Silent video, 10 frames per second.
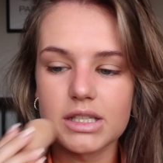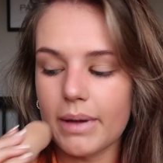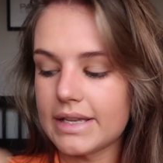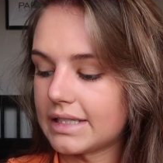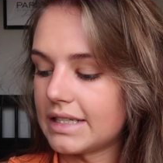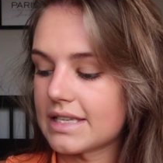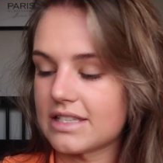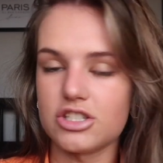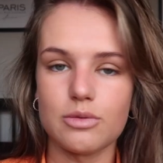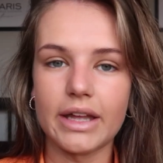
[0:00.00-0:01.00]
so basically
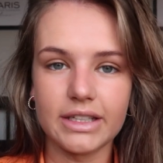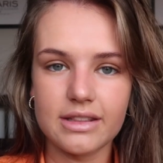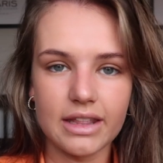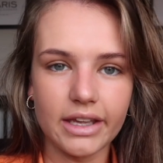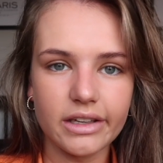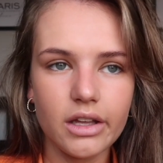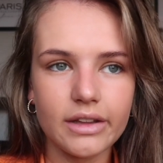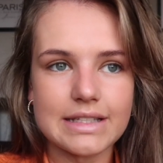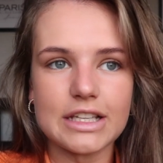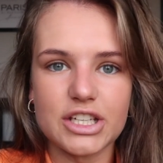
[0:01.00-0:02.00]
doesn't do anything.
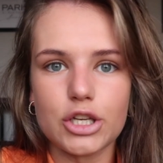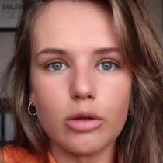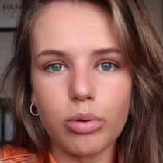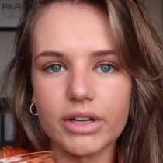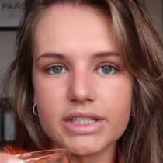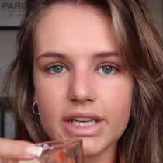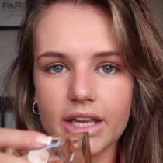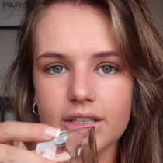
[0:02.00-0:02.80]
There's literally no point in it